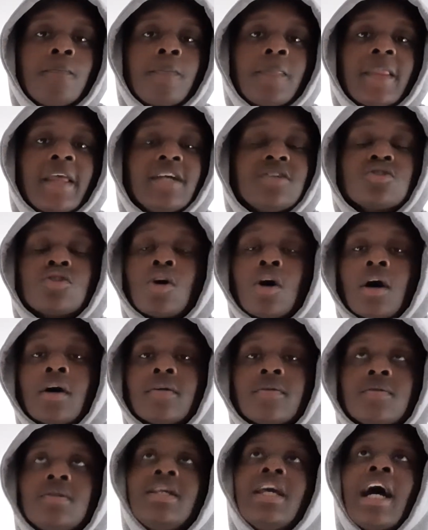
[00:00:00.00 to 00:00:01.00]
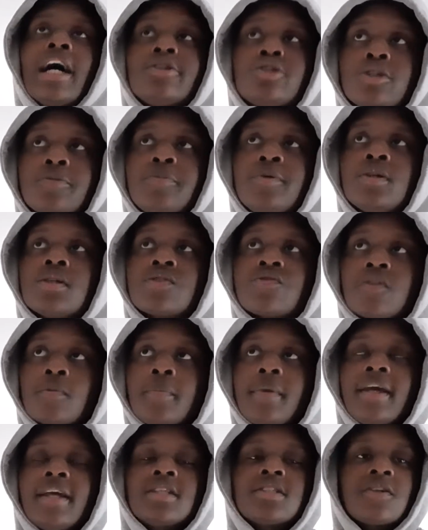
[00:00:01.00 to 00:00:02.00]
He's got the attributes for
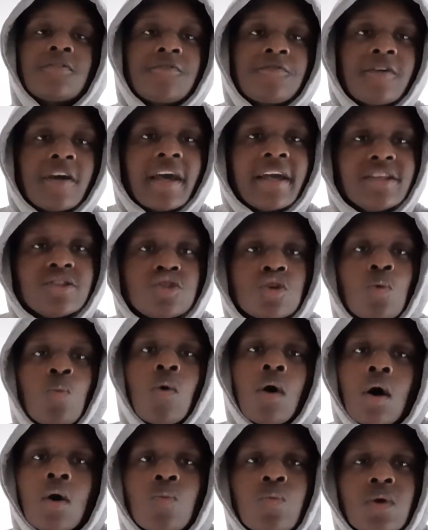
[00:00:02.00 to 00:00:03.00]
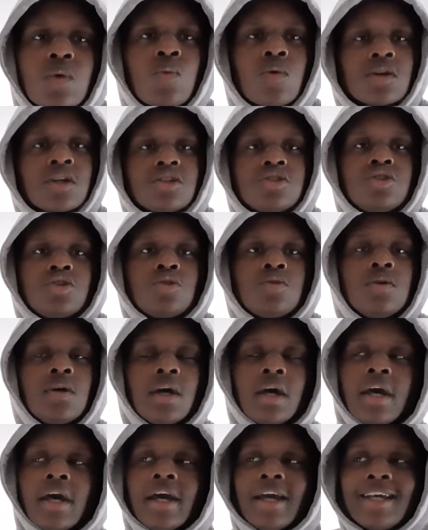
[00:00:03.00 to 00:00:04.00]
me to fit into what we want to do.
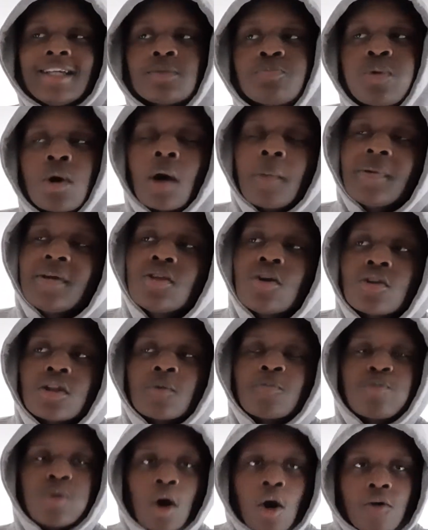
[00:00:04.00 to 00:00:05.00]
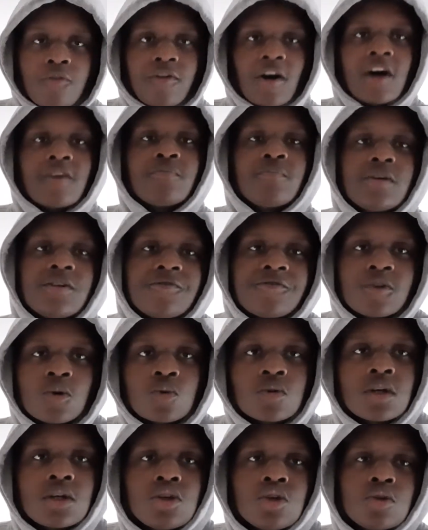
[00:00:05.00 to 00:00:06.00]
He's probably not the profile
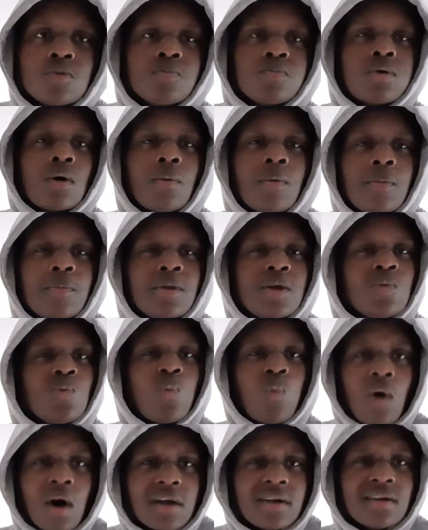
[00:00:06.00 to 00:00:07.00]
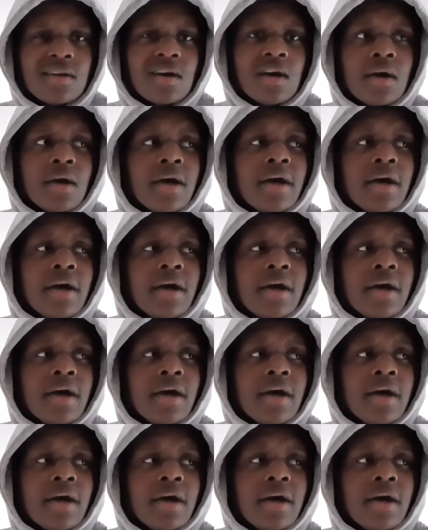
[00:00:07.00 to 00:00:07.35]
midfielder you'd probably want.